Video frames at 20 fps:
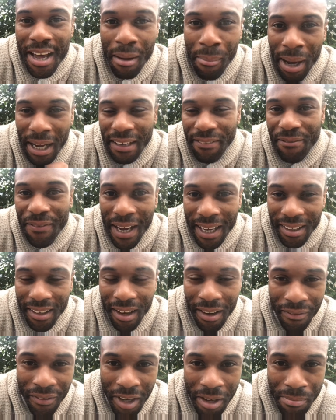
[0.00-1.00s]
about the fact
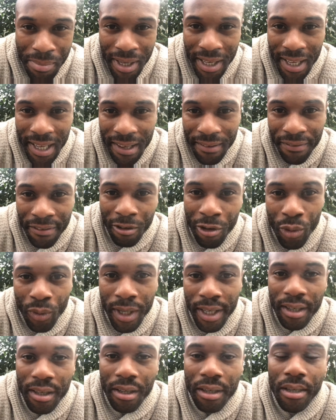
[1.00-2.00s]
that I've not been here for a
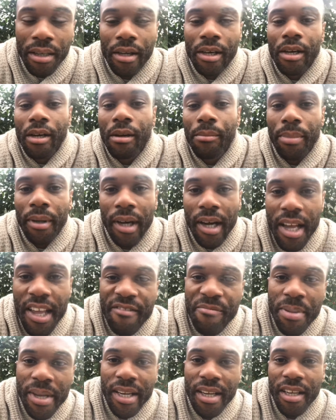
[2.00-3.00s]
week. But I
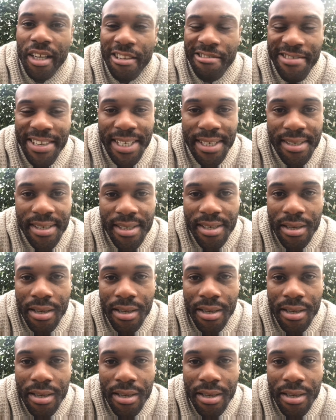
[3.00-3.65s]
have been in Greece.